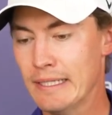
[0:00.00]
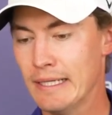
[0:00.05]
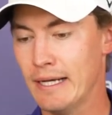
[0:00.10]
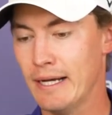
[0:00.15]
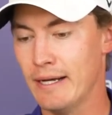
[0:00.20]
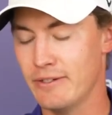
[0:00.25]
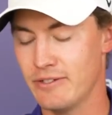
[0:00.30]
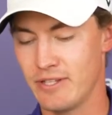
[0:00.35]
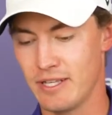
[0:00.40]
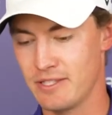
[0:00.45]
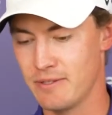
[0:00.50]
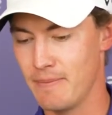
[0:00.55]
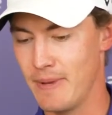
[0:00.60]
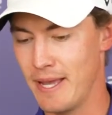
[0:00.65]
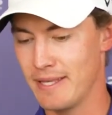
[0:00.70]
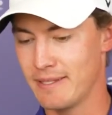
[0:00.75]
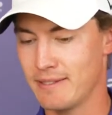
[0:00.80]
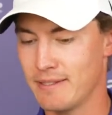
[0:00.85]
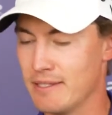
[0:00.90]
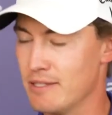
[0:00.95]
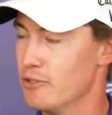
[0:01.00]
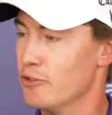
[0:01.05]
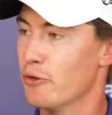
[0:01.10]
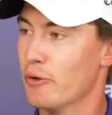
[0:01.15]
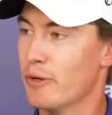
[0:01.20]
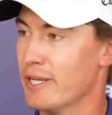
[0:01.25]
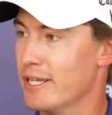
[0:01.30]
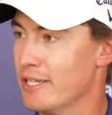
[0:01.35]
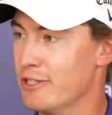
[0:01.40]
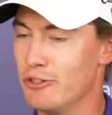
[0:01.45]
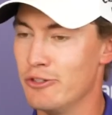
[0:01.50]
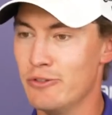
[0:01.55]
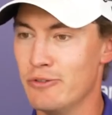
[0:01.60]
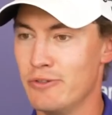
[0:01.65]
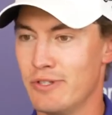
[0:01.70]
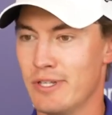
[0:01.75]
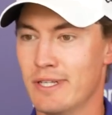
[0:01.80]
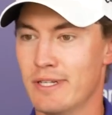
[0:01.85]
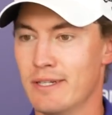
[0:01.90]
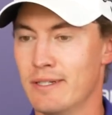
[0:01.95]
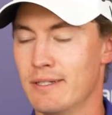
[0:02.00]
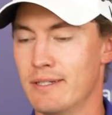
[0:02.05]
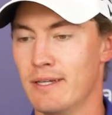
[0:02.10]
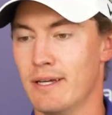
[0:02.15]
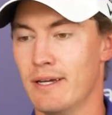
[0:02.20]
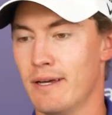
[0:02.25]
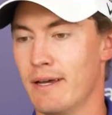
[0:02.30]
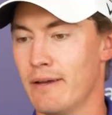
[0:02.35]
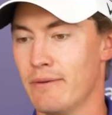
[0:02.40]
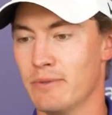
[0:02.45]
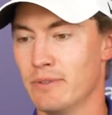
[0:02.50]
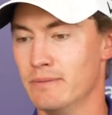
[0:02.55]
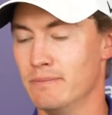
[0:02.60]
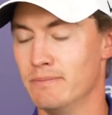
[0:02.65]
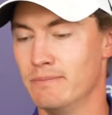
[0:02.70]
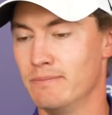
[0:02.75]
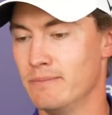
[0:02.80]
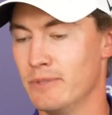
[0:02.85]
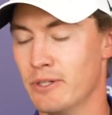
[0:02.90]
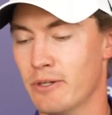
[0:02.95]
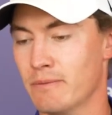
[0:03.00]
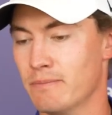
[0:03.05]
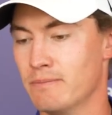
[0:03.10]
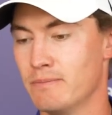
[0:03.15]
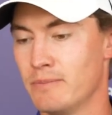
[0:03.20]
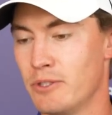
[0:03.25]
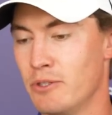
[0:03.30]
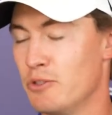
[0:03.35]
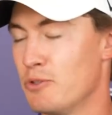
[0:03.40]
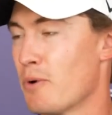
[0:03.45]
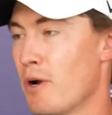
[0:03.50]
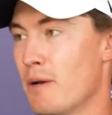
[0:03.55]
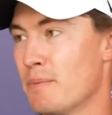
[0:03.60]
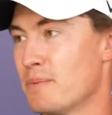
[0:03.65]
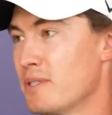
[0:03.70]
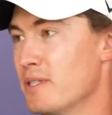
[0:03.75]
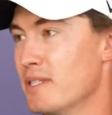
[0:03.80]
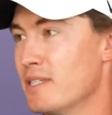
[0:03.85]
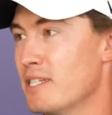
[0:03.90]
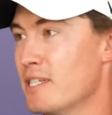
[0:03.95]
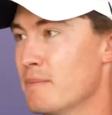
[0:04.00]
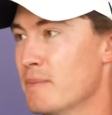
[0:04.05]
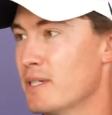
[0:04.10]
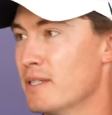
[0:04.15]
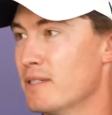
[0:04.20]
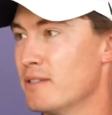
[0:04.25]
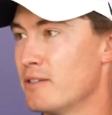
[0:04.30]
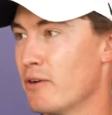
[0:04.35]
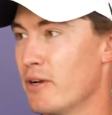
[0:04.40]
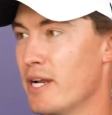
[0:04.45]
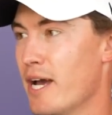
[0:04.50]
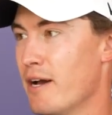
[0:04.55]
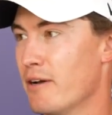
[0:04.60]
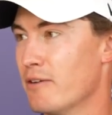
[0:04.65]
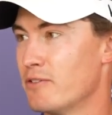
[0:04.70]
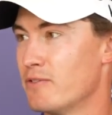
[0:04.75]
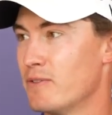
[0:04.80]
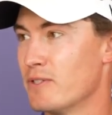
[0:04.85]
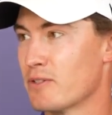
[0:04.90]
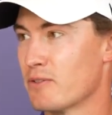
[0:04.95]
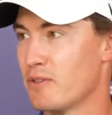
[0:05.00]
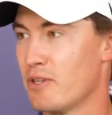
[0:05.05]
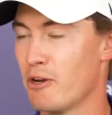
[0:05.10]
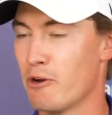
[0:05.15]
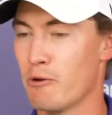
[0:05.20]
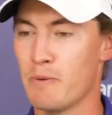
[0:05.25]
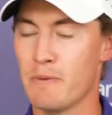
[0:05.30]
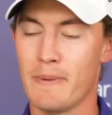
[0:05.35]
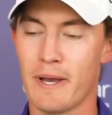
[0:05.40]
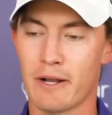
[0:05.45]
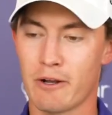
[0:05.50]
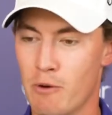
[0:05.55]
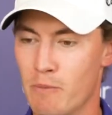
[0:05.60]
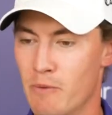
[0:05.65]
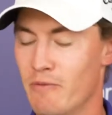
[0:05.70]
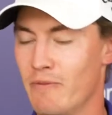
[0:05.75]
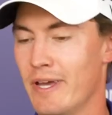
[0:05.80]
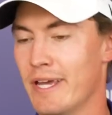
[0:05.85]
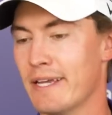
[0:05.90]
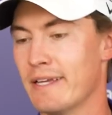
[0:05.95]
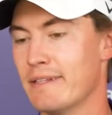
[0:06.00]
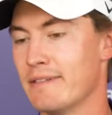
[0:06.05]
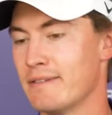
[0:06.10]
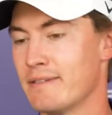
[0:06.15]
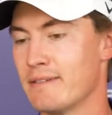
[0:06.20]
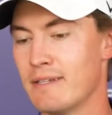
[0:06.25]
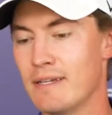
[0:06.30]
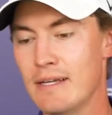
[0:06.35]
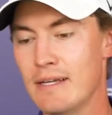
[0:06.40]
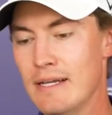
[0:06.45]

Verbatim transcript: uh, just had some SC joint issues, and uh, I really, you know, huge props to the team at Great House Physical Therapy back home in Vegas.